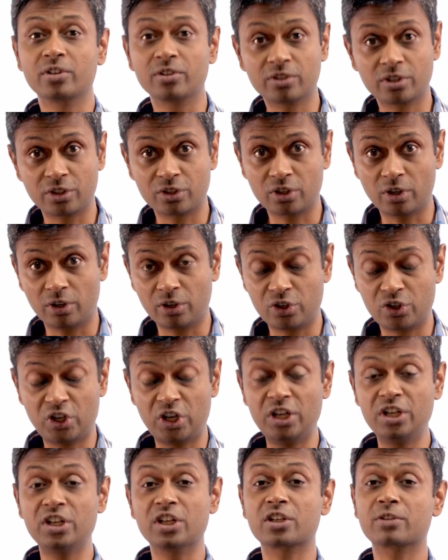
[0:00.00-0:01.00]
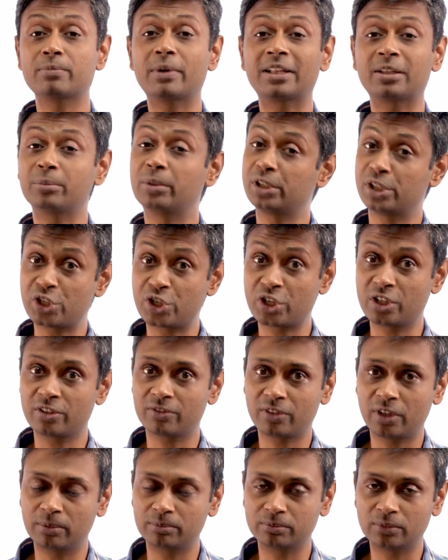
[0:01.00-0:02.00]
It's a genius mathematician
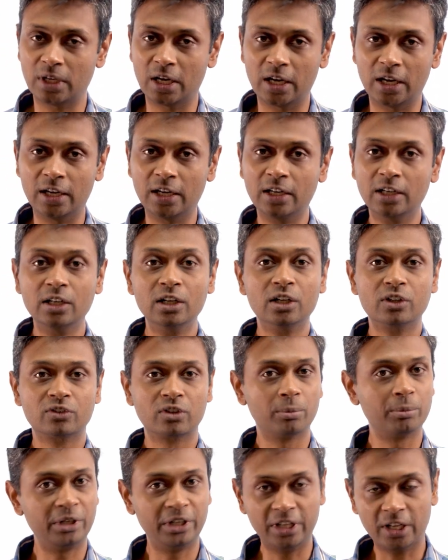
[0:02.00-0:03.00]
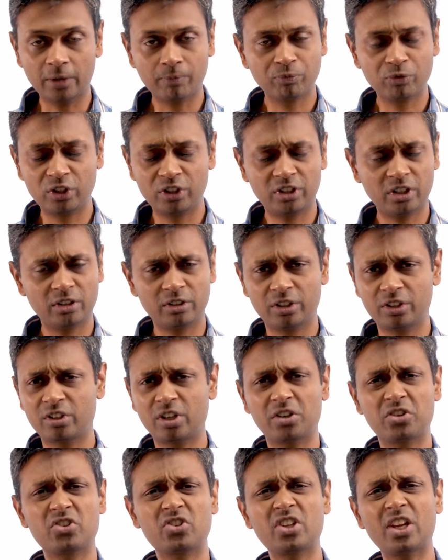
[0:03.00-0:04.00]
from India. He's
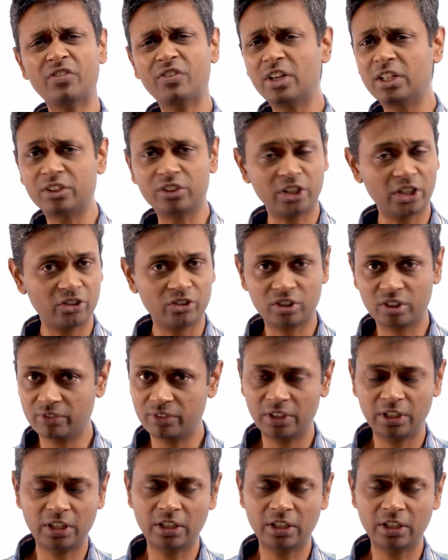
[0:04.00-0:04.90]
done several things.